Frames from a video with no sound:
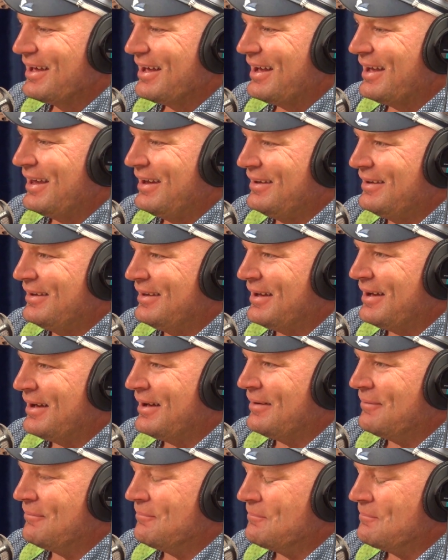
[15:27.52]
and
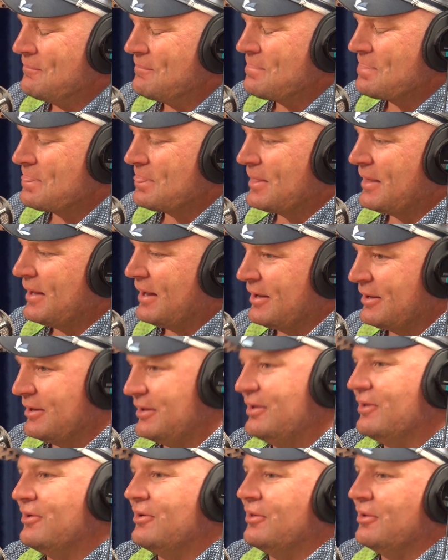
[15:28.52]
I
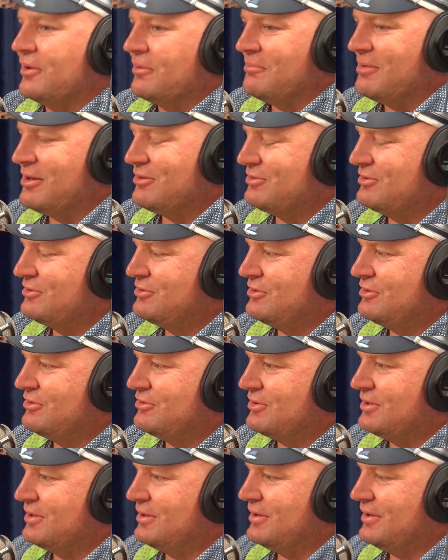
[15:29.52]
get a lot of
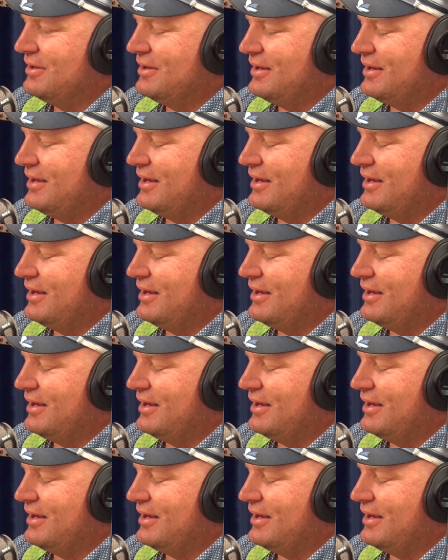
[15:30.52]
messages and